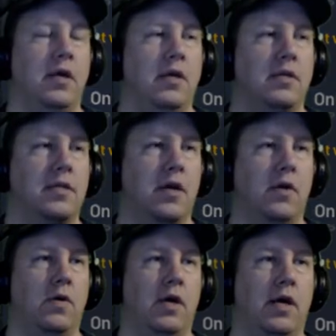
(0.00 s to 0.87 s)

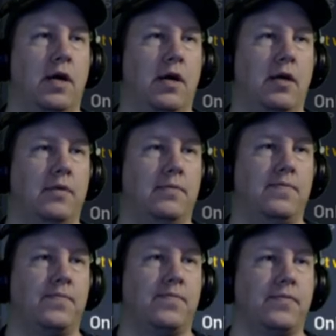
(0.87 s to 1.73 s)
So, uh,
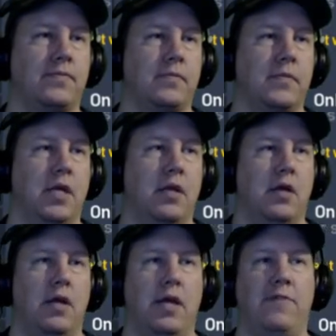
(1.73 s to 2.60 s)

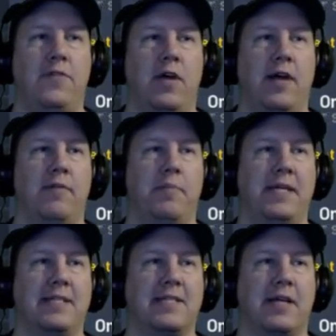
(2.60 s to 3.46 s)
if you have a
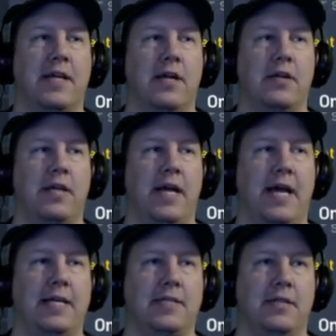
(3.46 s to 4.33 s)
piece of gear that
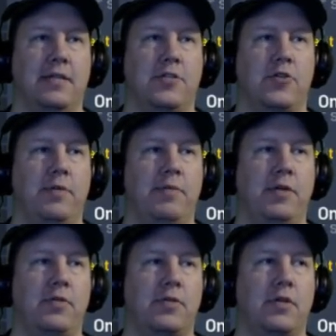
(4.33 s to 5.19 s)
has an
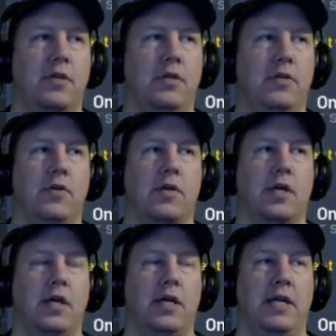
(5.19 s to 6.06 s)
attribute, you
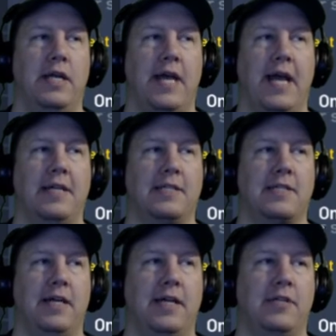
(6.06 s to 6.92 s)
can
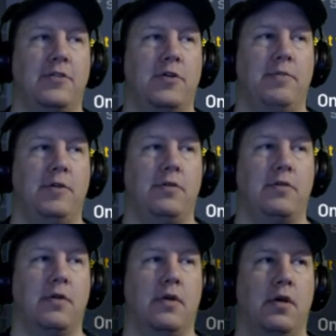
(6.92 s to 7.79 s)
enhance that
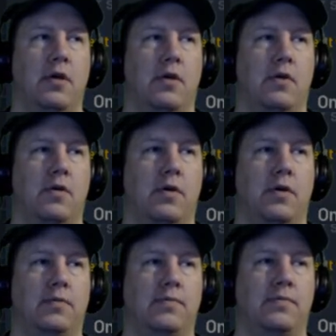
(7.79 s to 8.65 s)
attribute.
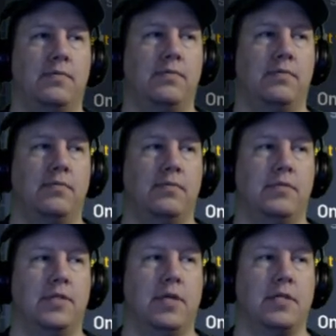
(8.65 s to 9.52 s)
Or
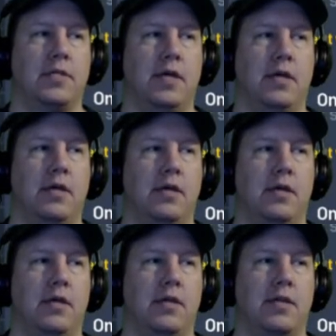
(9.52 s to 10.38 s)
should I say,
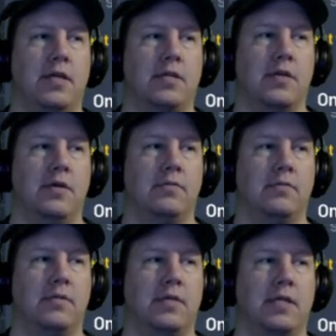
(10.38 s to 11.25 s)
I think so.
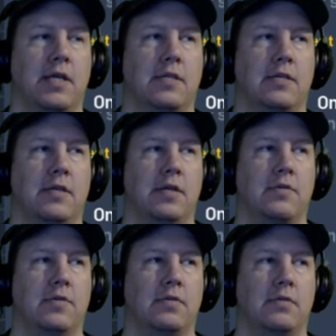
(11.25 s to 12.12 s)
I think that's the
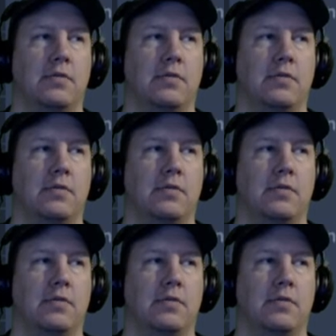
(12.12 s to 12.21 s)
next one.